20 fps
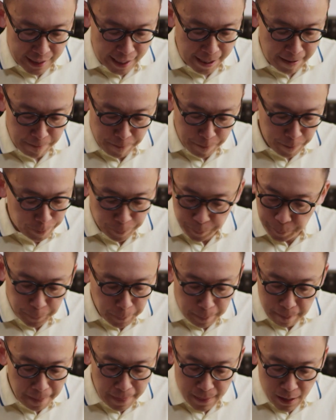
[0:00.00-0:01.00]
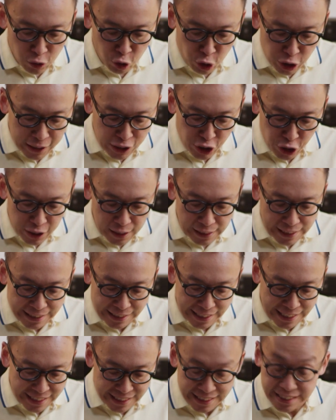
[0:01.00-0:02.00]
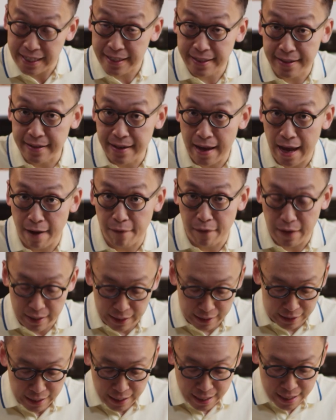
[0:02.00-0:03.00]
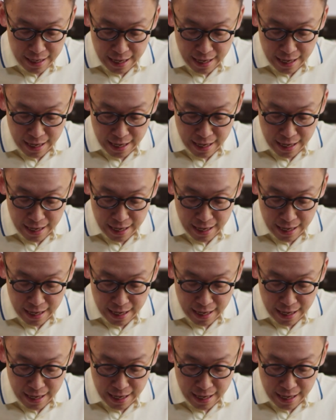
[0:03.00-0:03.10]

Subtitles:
then traditionally, this doesn't have any